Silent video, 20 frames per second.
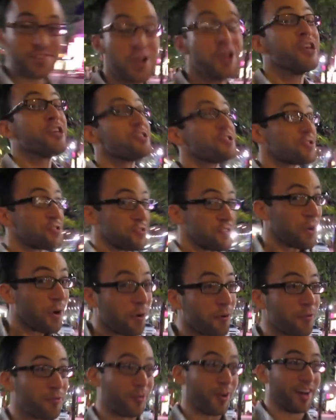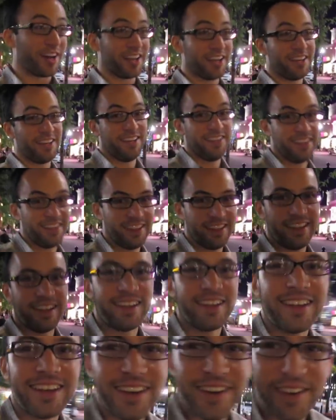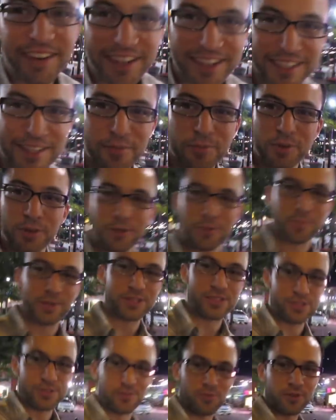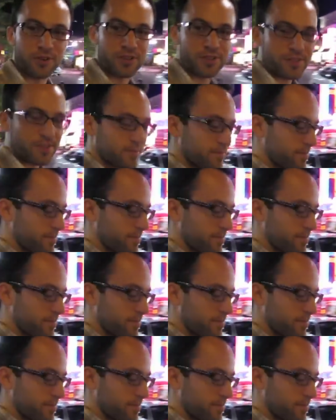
that. So funny. Except when you're in business voice.